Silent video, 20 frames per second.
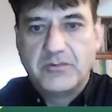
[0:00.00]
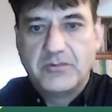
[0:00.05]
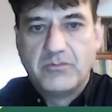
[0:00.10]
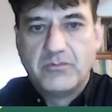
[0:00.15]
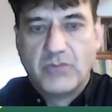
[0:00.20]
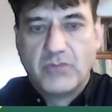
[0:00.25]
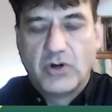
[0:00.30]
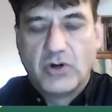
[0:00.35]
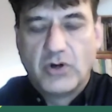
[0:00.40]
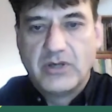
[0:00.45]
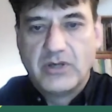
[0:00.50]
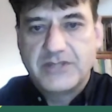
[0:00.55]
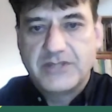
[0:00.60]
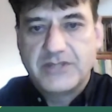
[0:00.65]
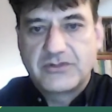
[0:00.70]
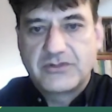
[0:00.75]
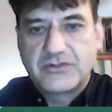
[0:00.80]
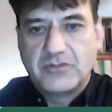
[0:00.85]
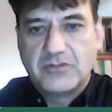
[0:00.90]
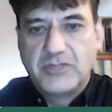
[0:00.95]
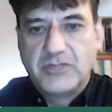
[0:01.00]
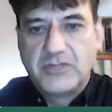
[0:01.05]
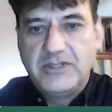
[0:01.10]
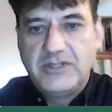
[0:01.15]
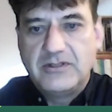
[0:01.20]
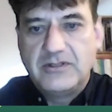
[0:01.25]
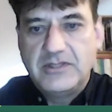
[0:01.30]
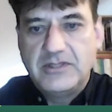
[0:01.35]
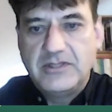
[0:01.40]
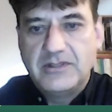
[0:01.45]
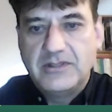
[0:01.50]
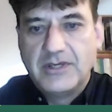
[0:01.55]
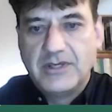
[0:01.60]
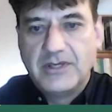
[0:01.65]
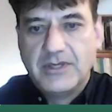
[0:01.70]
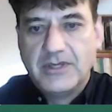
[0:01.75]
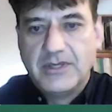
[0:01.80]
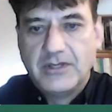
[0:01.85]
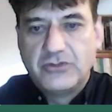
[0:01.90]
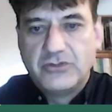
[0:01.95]
more or less completely
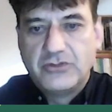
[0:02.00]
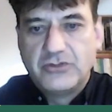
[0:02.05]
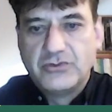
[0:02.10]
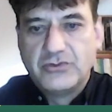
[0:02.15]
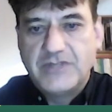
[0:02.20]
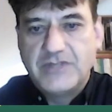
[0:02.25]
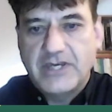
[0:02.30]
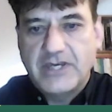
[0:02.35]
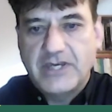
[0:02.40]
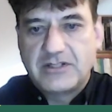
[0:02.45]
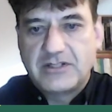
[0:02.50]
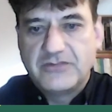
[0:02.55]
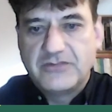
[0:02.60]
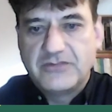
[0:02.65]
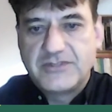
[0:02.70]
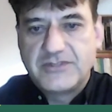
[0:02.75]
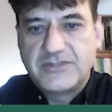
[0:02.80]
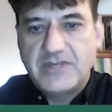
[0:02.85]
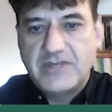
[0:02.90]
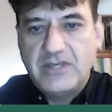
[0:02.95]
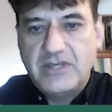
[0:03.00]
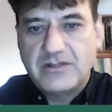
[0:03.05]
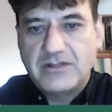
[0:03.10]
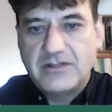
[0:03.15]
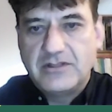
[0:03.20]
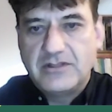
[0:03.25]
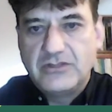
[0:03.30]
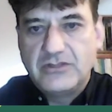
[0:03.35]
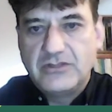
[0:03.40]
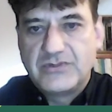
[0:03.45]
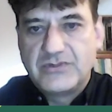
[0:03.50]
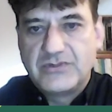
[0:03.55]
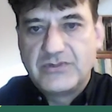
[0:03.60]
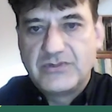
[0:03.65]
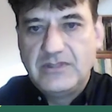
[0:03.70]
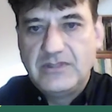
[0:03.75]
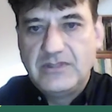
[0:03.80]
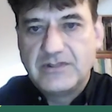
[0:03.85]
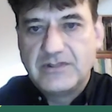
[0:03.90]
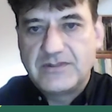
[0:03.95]
to the active state. And you
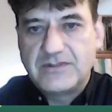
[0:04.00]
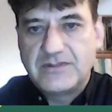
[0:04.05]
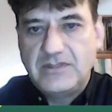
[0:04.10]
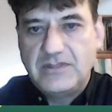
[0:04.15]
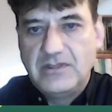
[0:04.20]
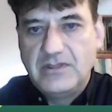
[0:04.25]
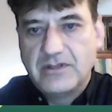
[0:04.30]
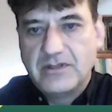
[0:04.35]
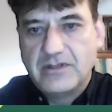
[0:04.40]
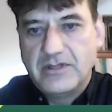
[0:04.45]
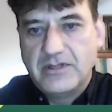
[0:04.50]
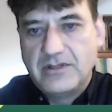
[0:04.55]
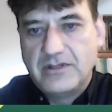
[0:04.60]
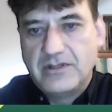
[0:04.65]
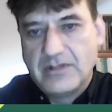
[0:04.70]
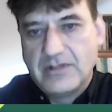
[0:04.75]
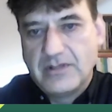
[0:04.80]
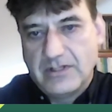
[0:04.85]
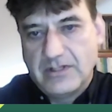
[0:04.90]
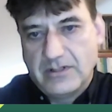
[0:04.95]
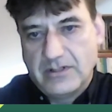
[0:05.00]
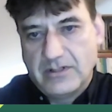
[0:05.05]
see this here in the